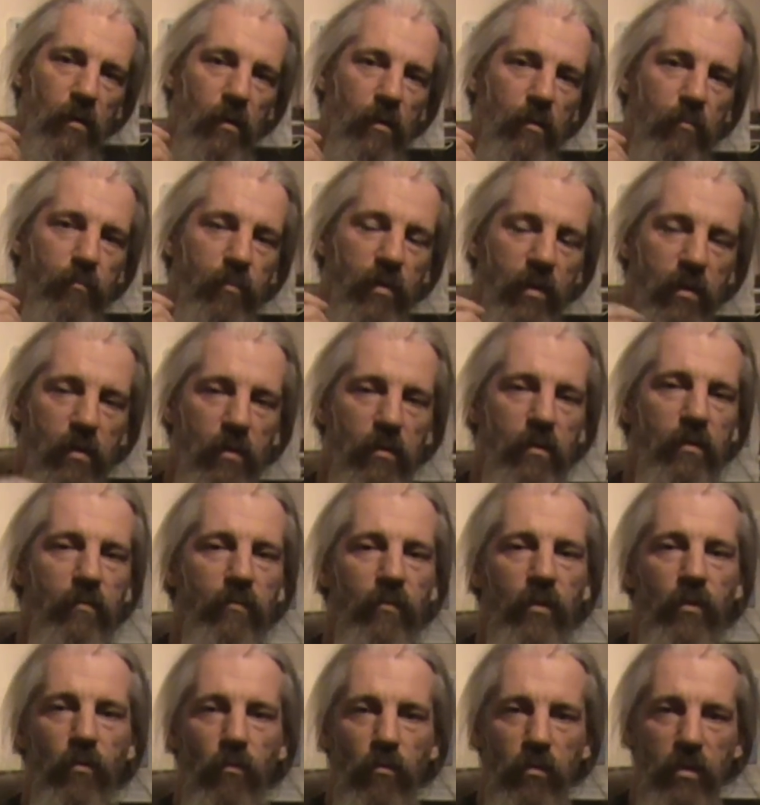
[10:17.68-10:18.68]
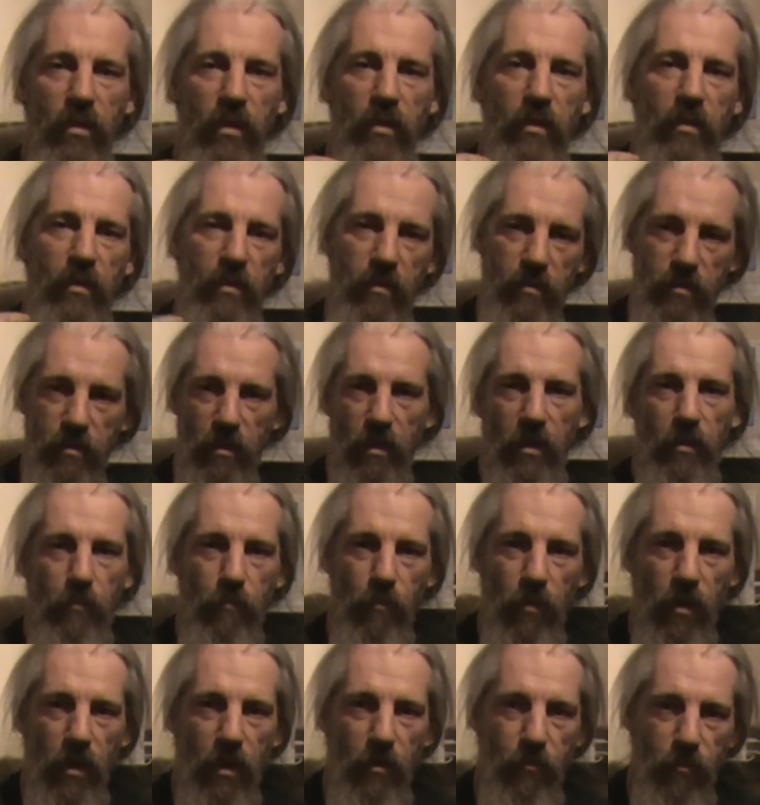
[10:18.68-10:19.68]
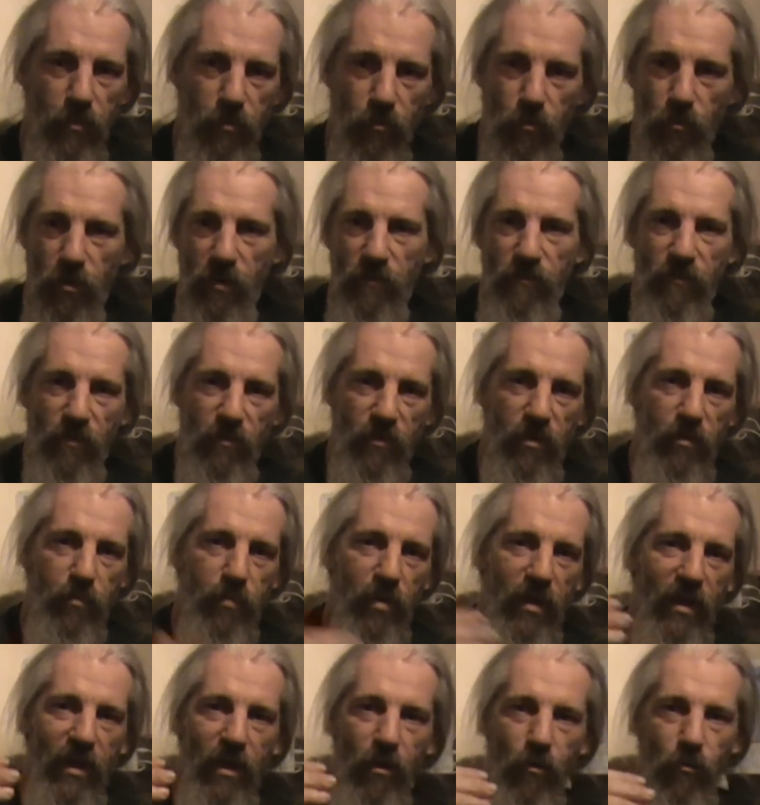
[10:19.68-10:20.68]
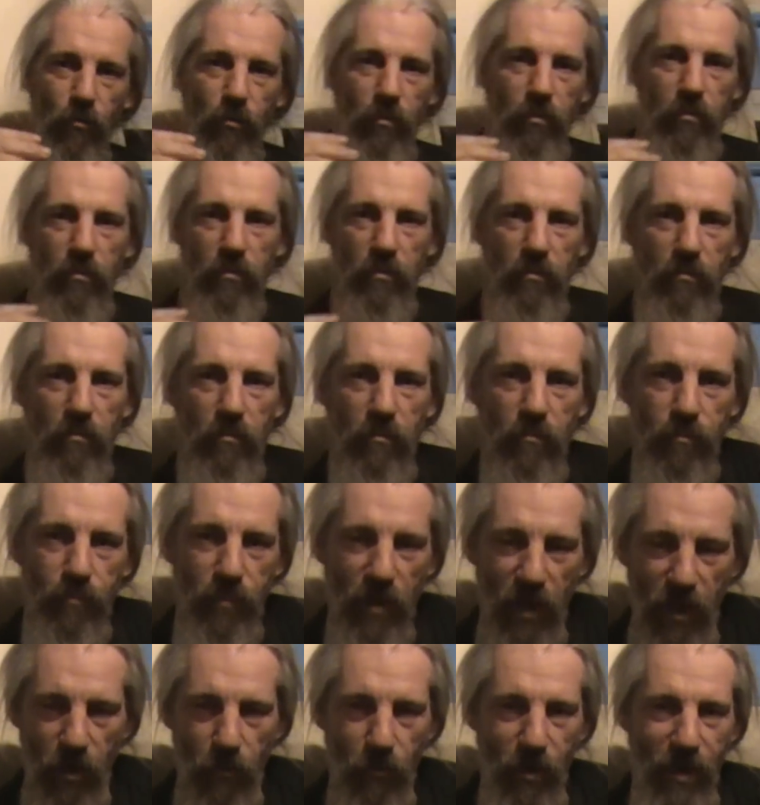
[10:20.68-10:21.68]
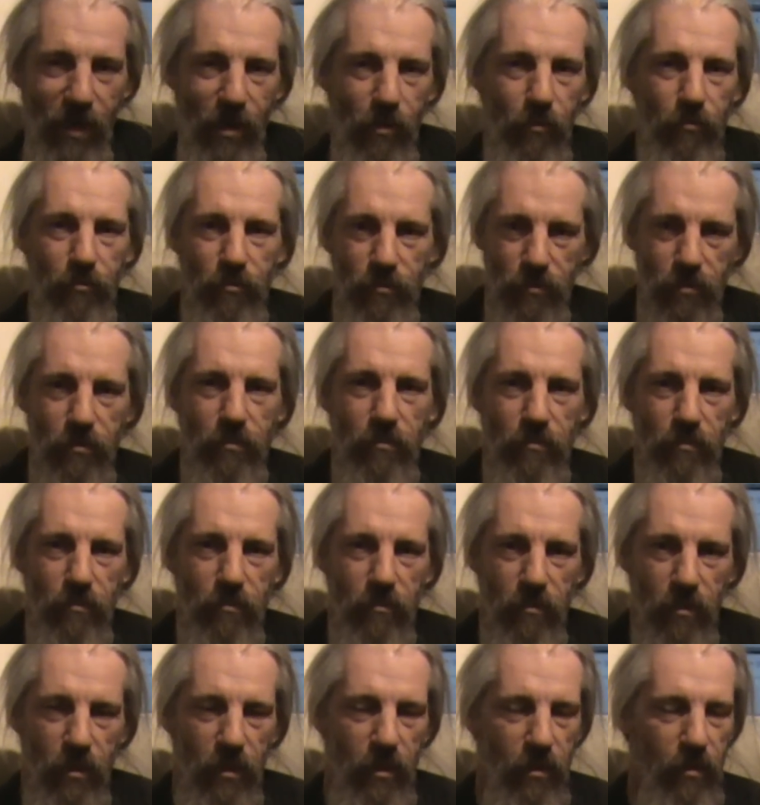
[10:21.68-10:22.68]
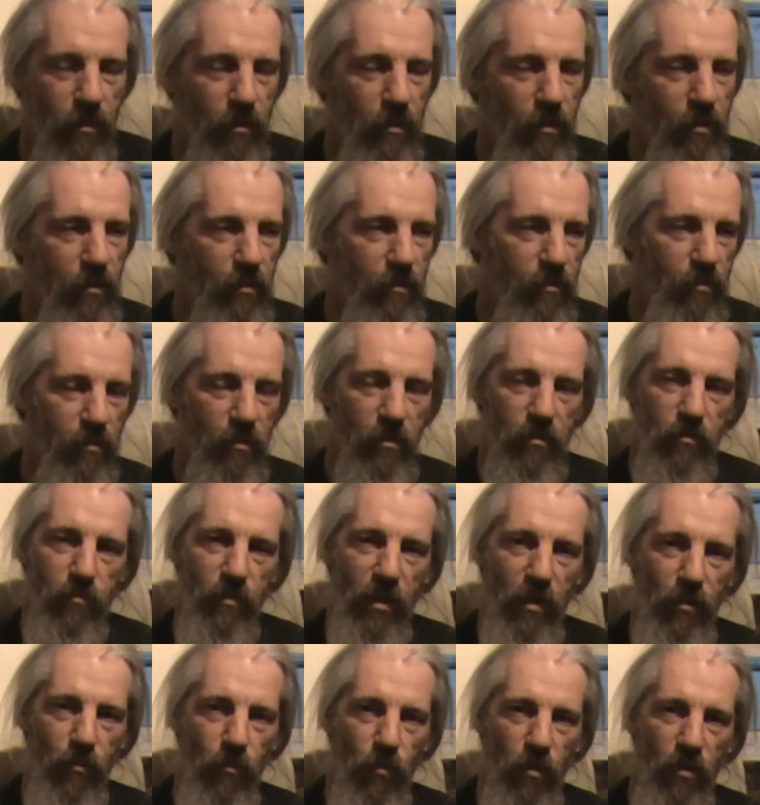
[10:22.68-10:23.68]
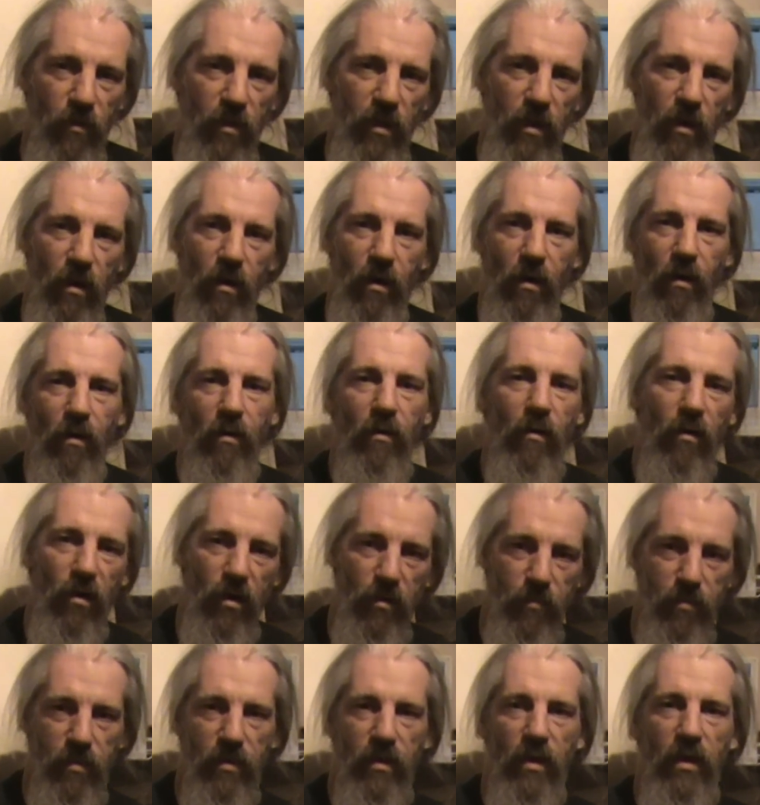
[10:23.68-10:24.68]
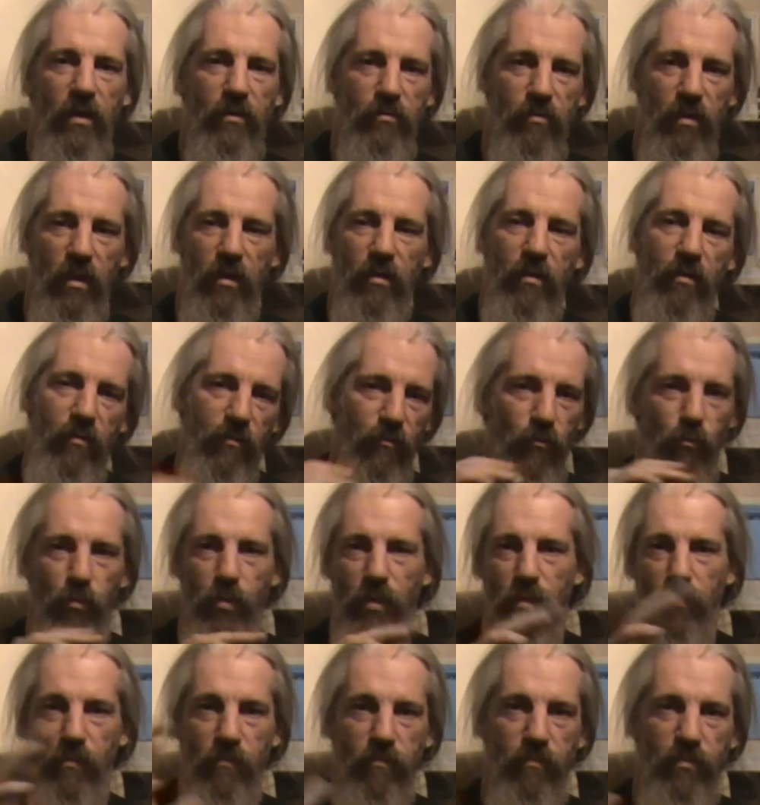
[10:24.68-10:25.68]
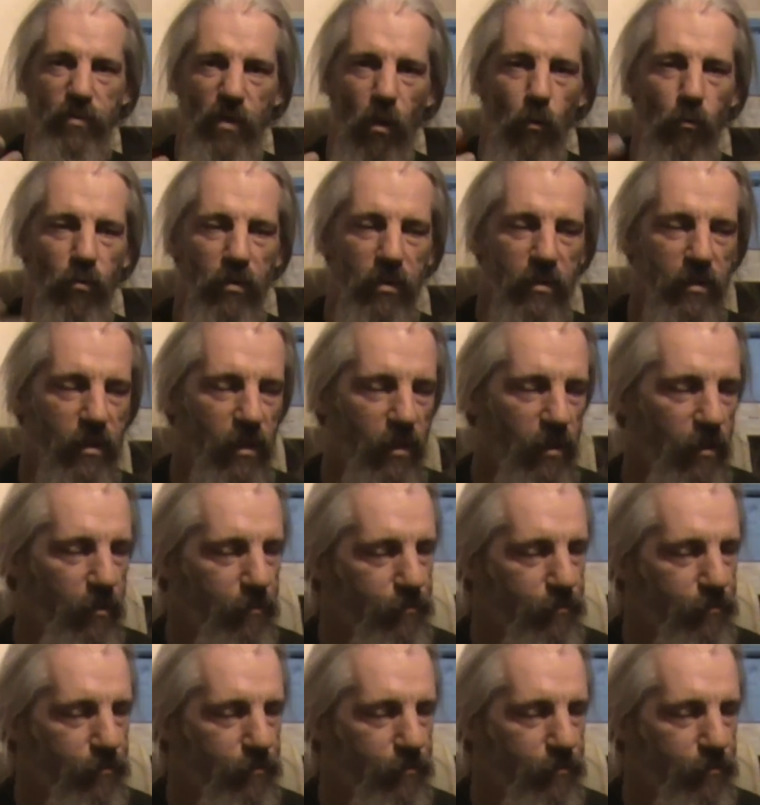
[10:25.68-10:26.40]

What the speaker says: Because if we all did it the same way, we all have very pale ales. It doesn't matter what they are, IPAs like they'll all be golden colour.